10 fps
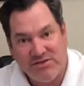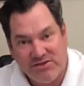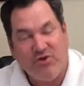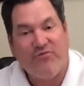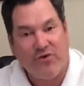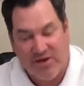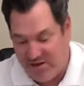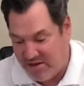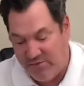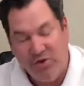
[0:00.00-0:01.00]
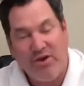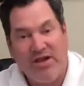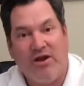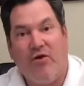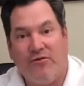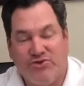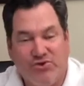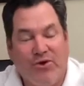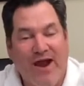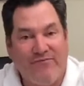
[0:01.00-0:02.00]
and so forth? I mean, you can get all those
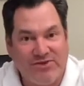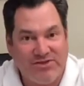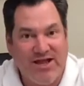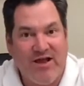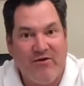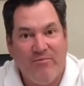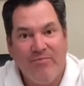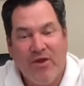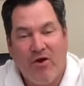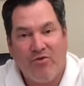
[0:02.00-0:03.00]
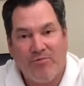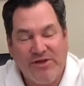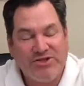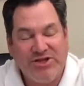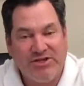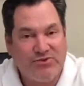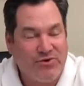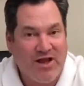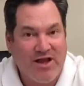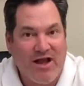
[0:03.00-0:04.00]
tour averages now on the
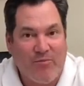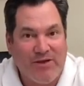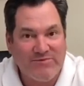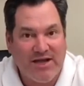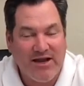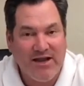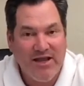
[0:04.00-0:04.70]
PGAtour.com website.